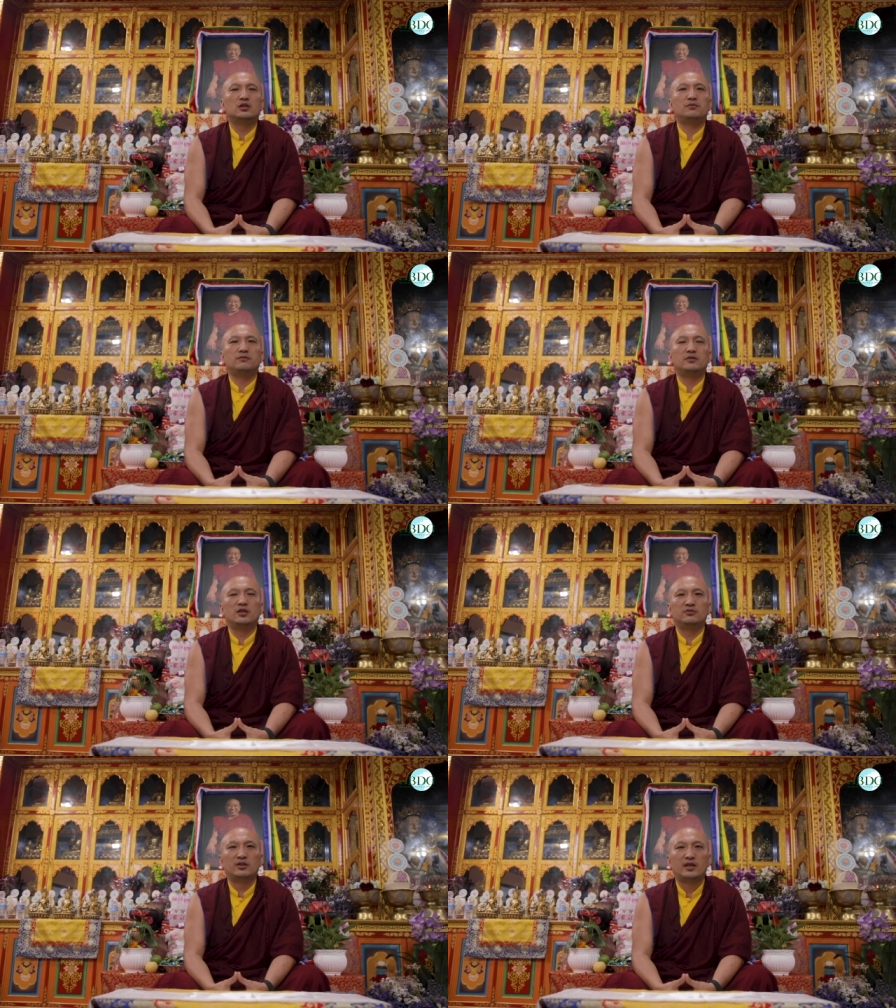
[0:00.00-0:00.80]
If we
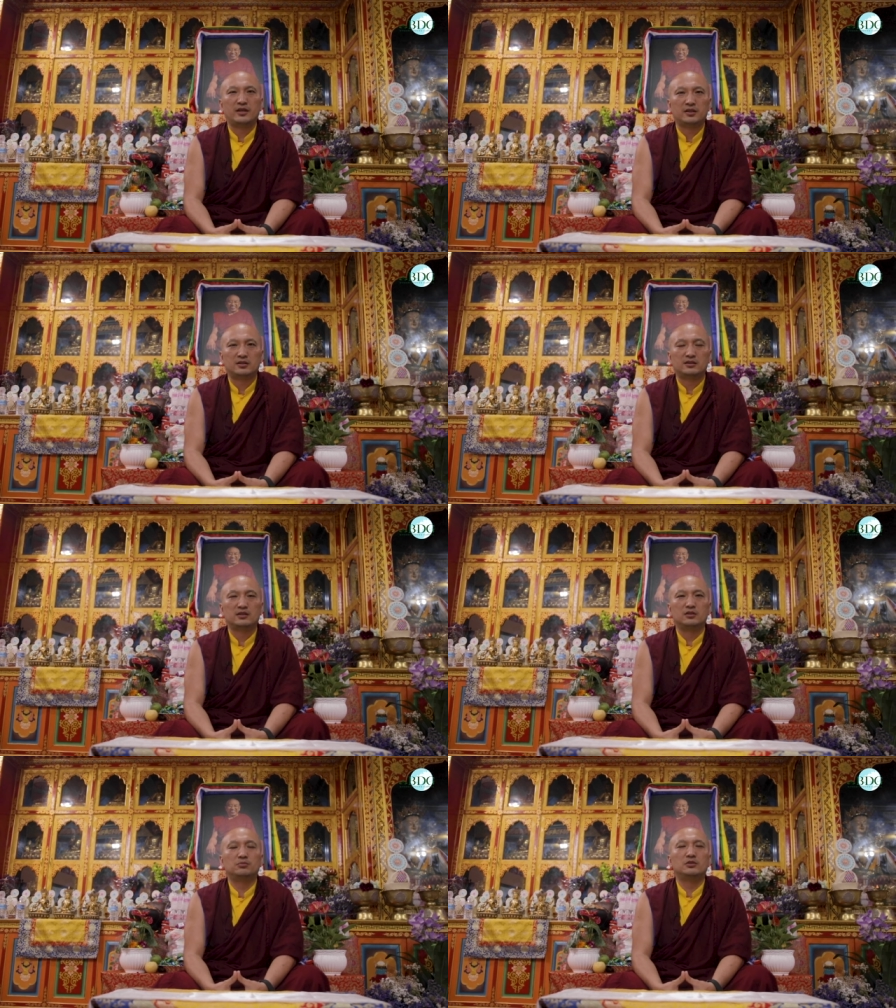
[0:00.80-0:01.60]
are on the higher
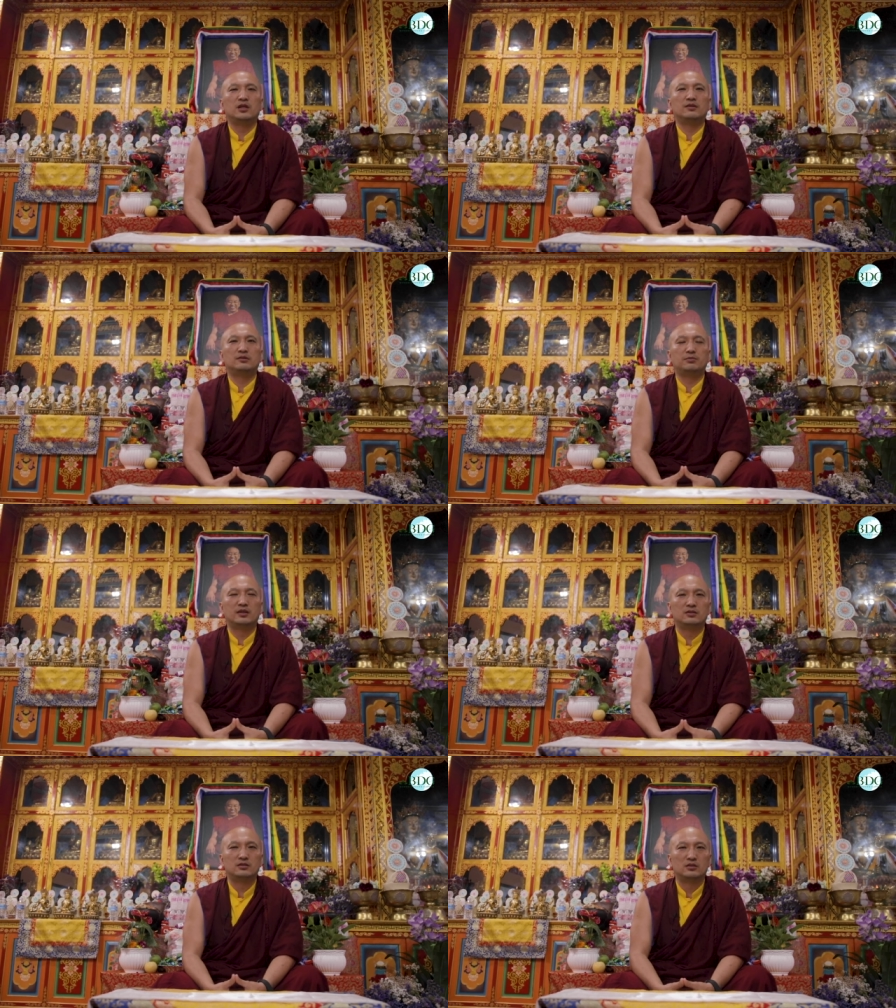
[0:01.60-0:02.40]
stage, we have the
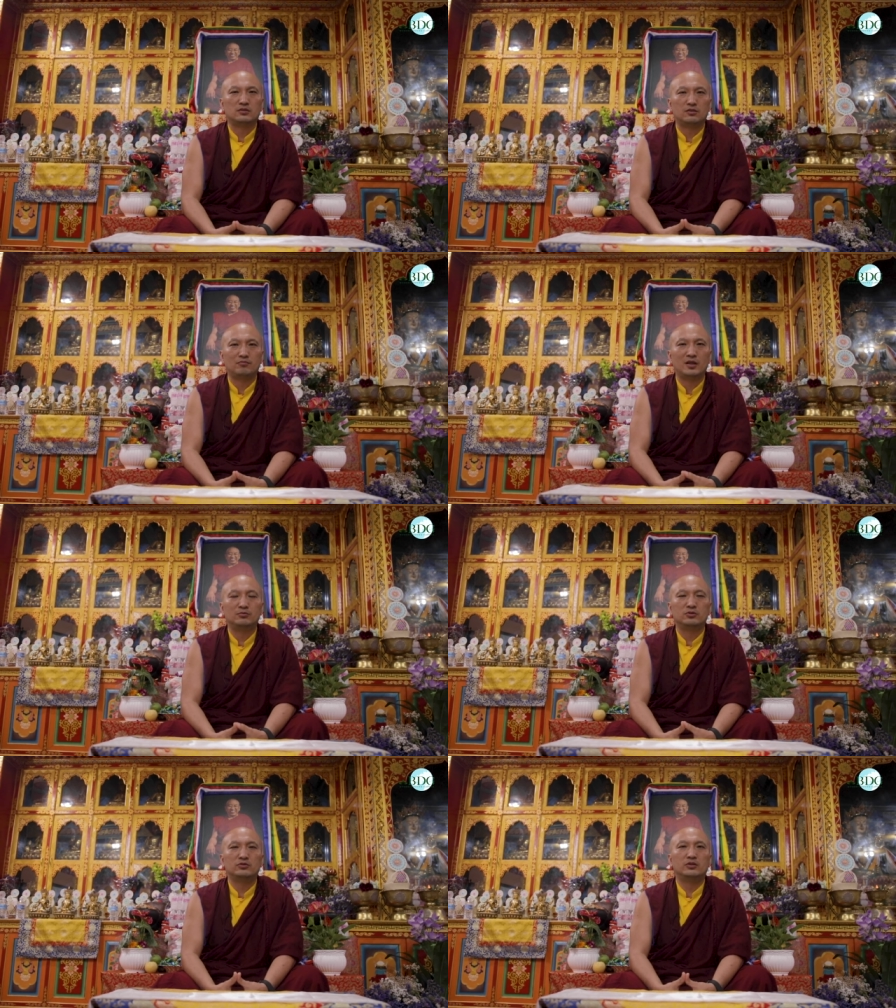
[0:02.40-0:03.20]
practices of
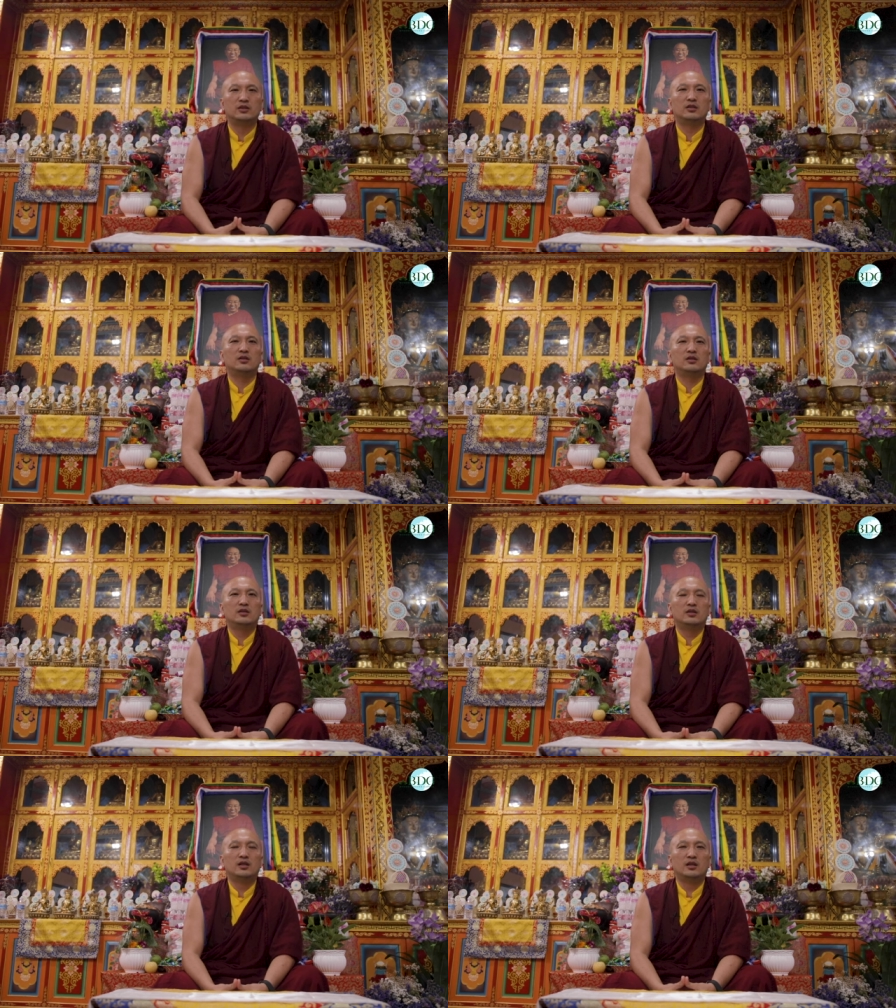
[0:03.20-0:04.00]
Mahamudra
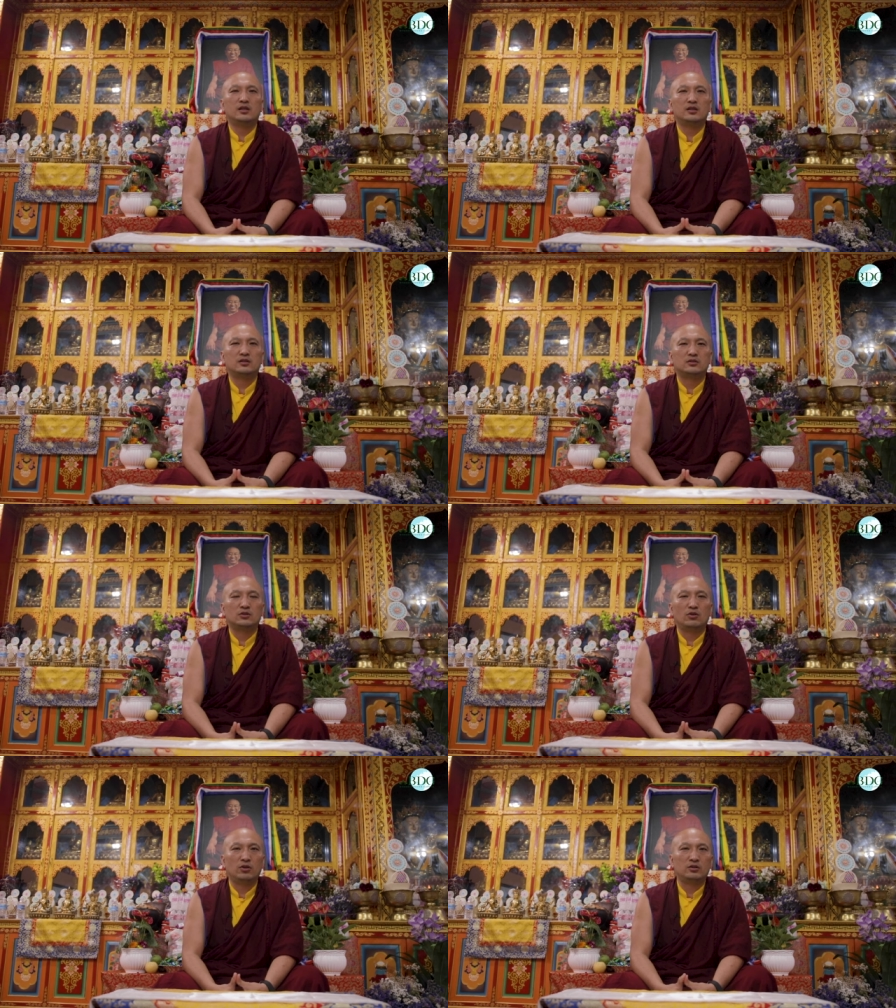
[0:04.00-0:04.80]
and
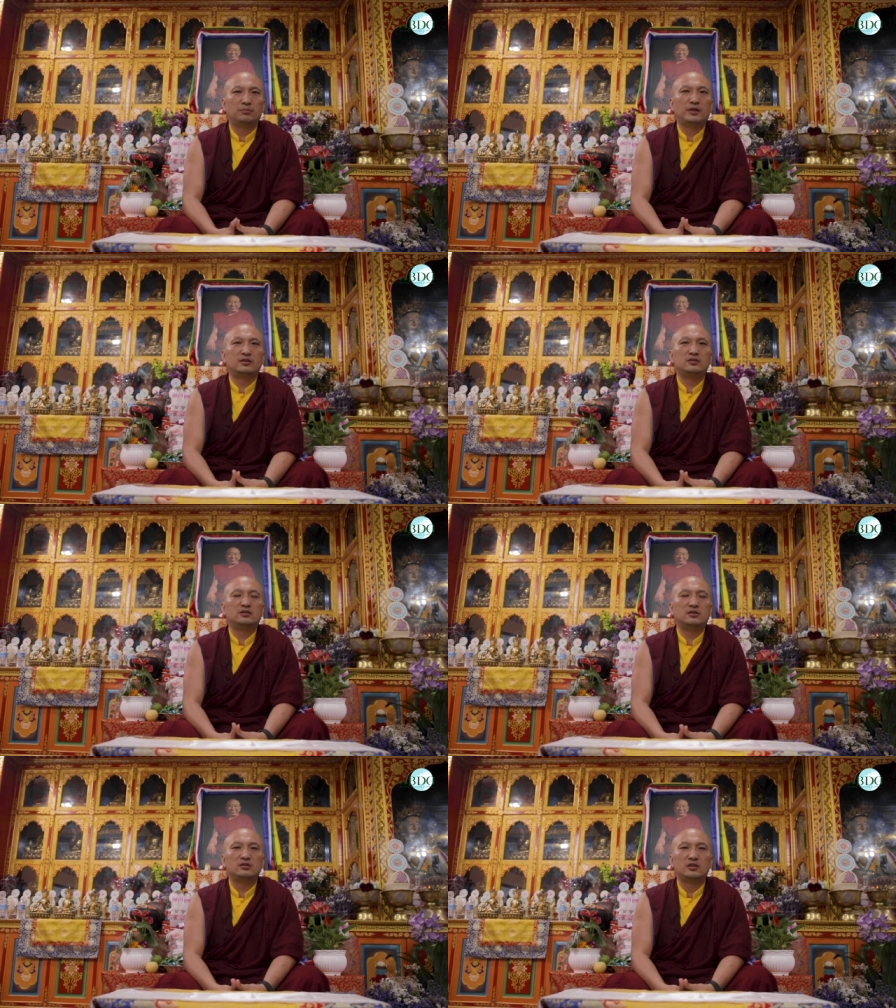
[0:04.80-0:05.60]
all the
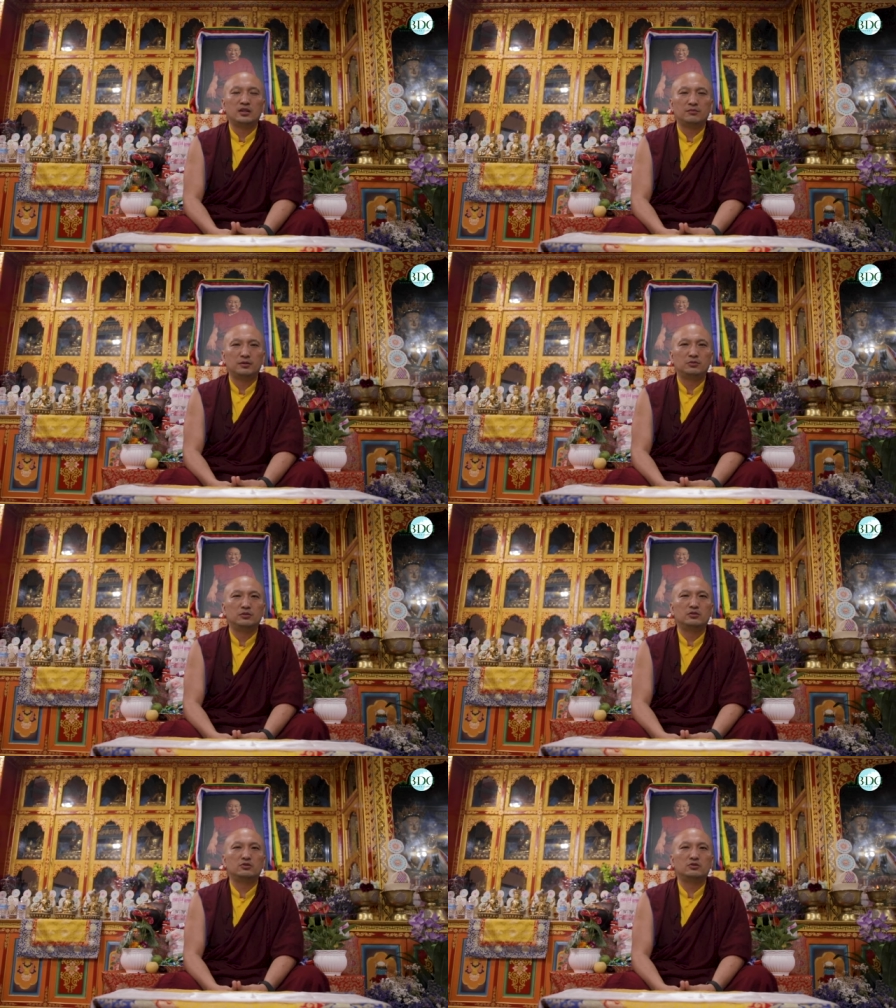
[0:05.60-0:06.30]
practices in between.